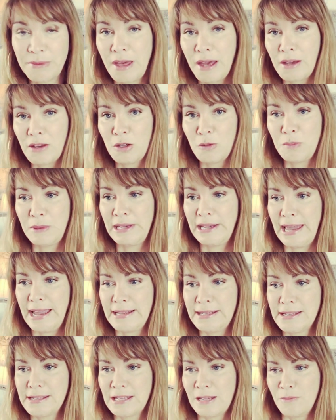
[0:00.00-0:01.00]
there could be
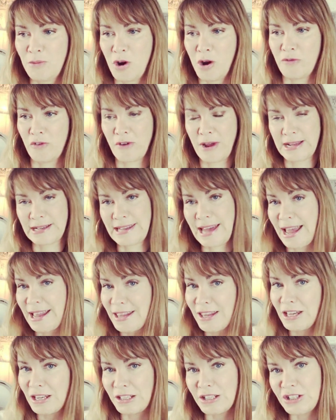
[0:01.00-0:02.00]
ladies that are more of a
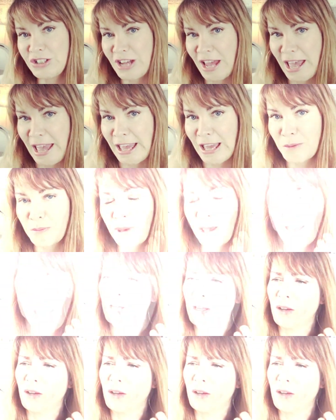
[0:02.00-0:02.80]
rectangular shape.